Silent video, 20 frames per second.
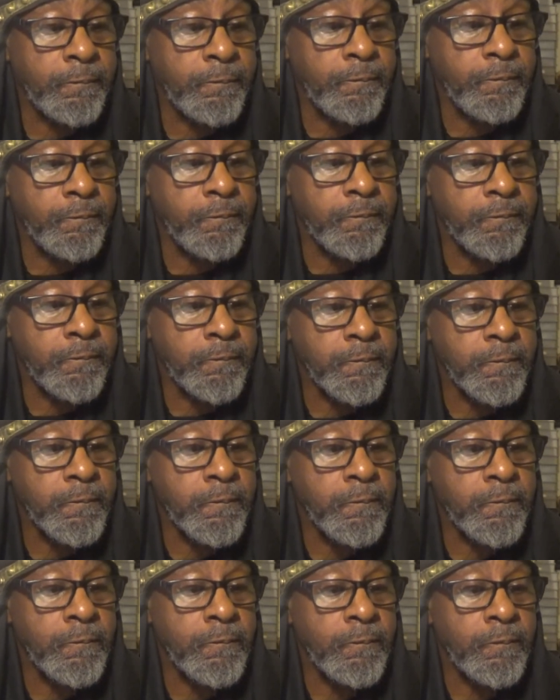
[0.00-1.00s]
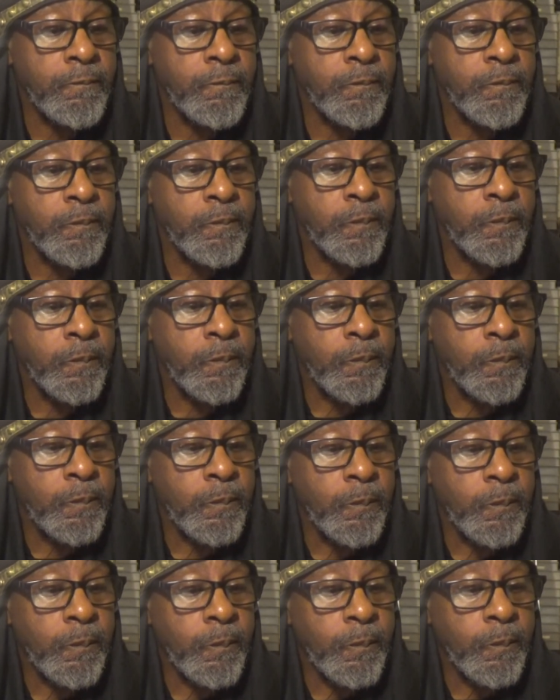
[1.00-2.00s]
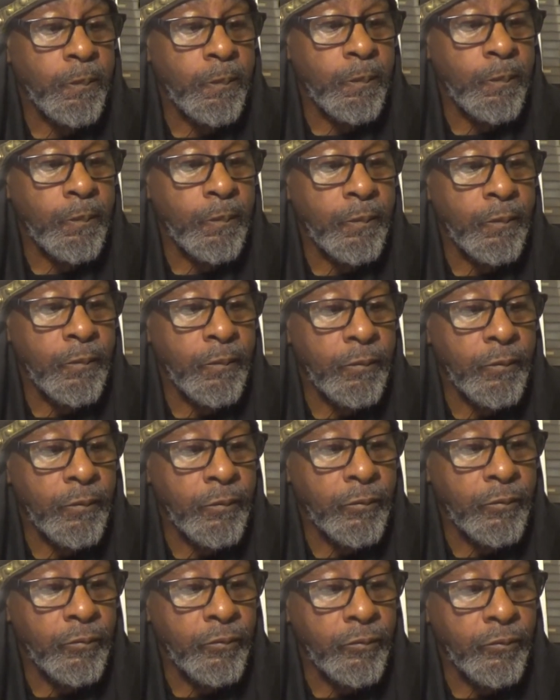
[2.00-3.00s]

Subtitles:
[no speech]